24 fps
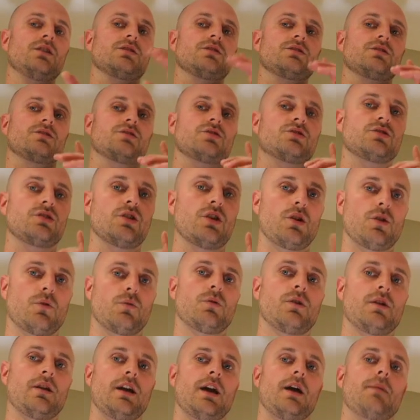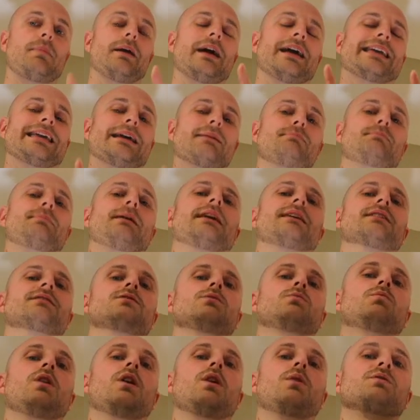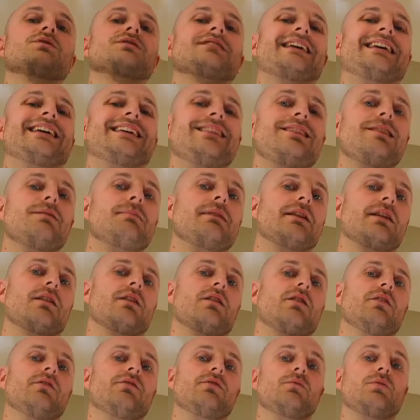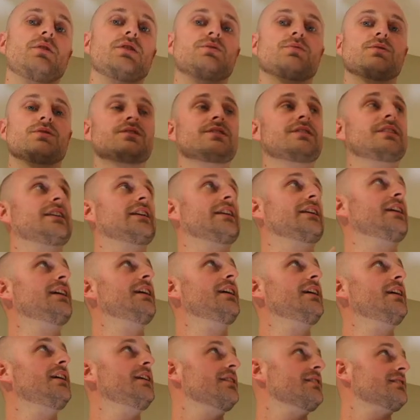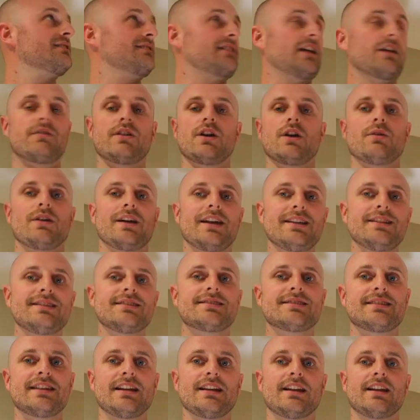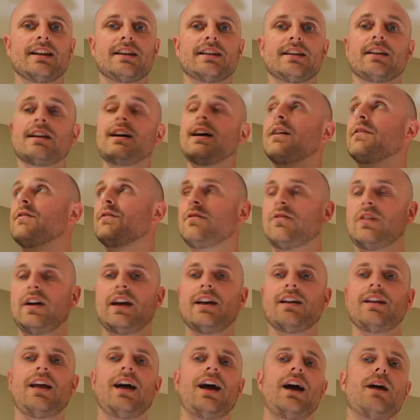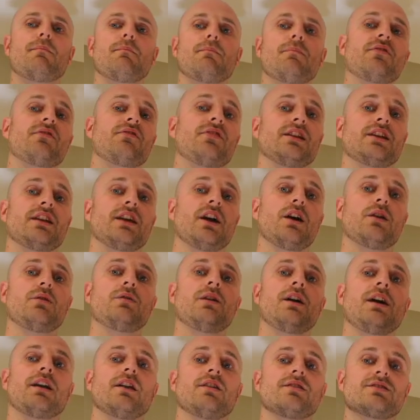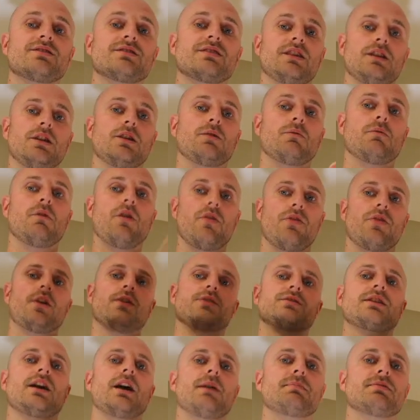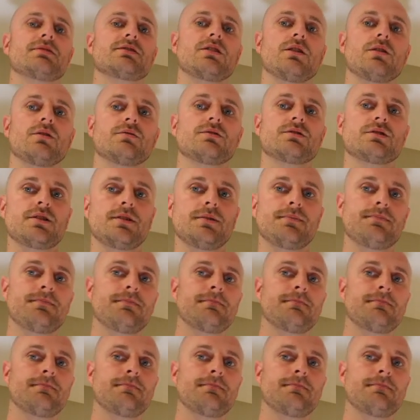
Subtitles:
So I better get back to what I was in the middle of, which was the stereo in ceiling and veil amp video, and I'll see you on those episodes.